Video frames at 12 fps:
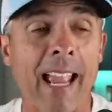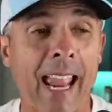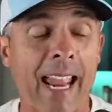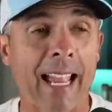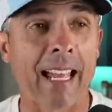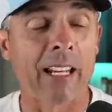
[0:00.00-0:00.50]

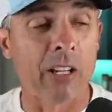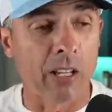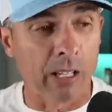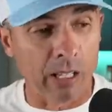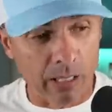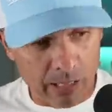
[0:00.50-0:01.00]
and
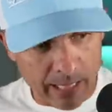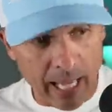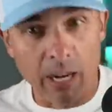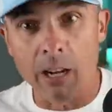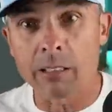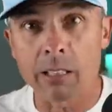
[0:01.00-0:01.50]

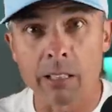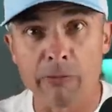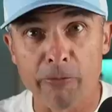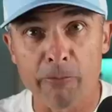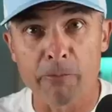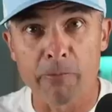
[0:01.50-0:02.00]
get onto
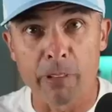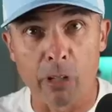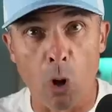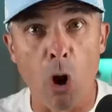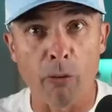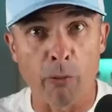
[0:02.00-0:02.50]
the
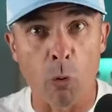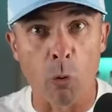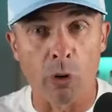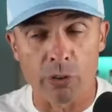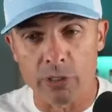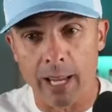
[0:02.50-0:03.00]
golf
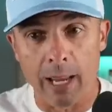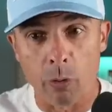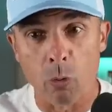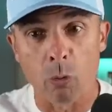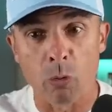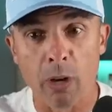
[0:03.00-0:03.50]
course and
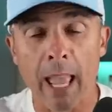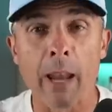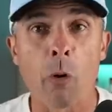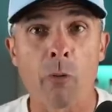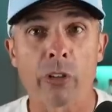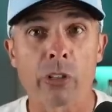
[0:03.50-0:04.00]
head
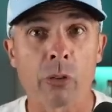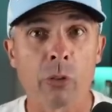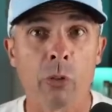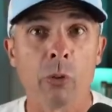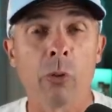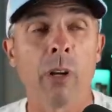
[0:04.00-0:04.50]
over
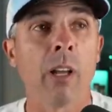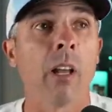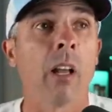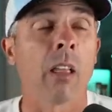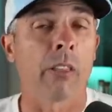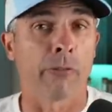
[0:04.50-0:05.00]
to
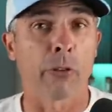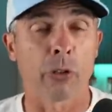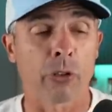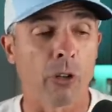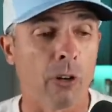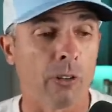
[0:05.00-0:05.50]
the
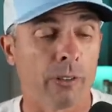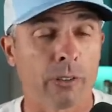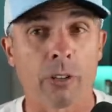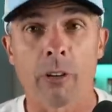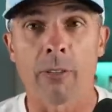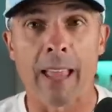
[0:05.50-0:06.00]
first hole.
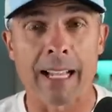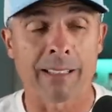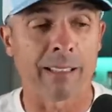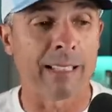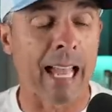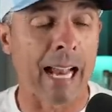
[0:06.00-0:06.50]
So that's
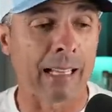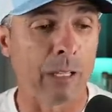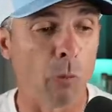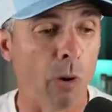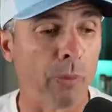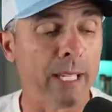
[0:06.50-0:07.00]
exactly
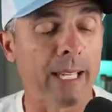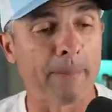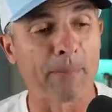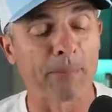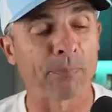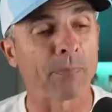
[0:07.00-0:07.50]
what we
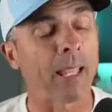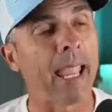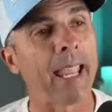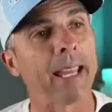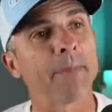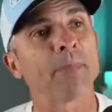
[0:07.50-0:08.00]
did.
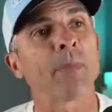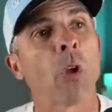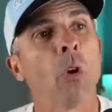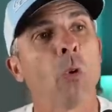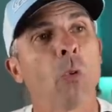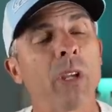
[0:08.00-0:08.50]
And
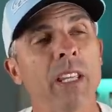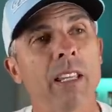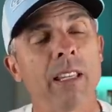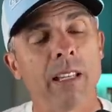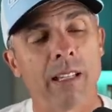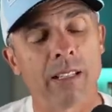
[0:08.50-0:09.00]

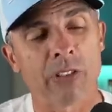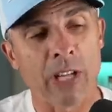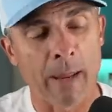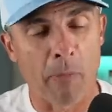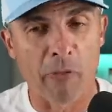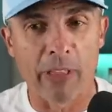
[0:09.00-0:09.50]
we
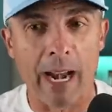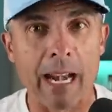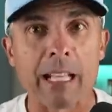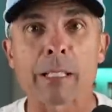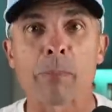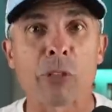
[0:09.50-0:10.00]
jam over there
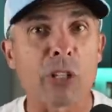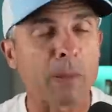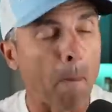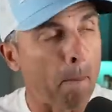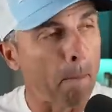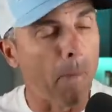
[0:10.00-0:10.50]
and it's
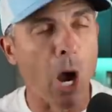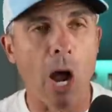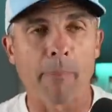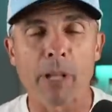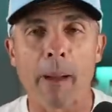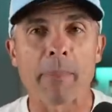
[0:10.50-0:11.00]
just
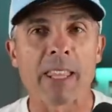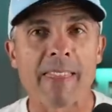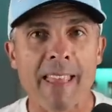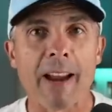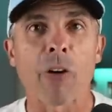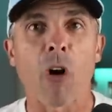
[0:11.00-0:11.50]
mobbed. I
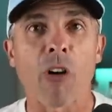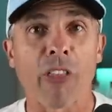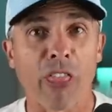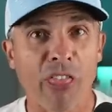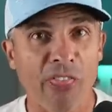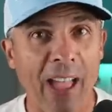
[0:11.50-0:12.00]
mean, there are
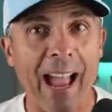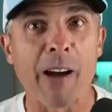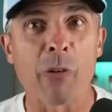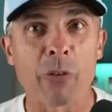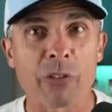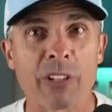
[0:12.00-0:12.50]

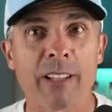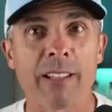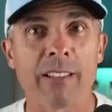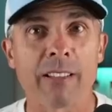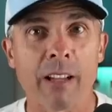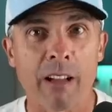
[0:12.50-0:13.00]

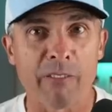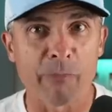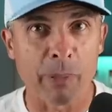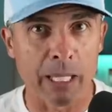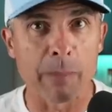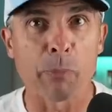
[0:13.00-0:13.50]
thousands
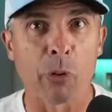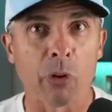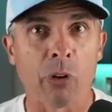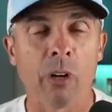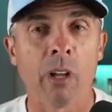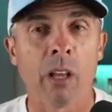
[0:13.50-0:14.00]
of
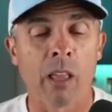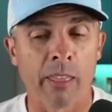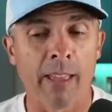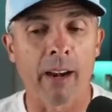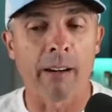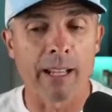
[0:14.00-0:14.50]
people
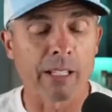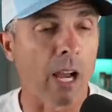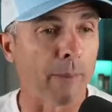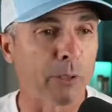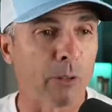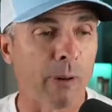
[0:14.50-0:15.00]
there at
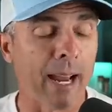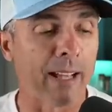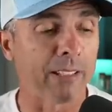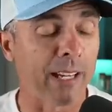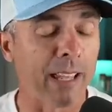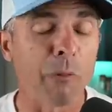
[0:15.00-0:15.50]
Dobson
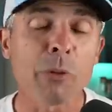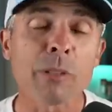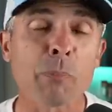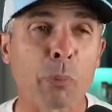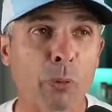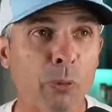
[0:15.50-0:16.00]
Ranch. It
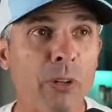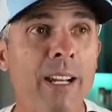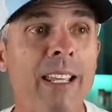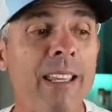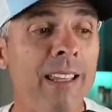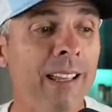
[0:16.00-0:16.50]
was
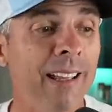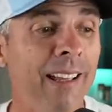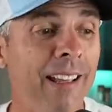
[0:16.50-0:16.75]
pretty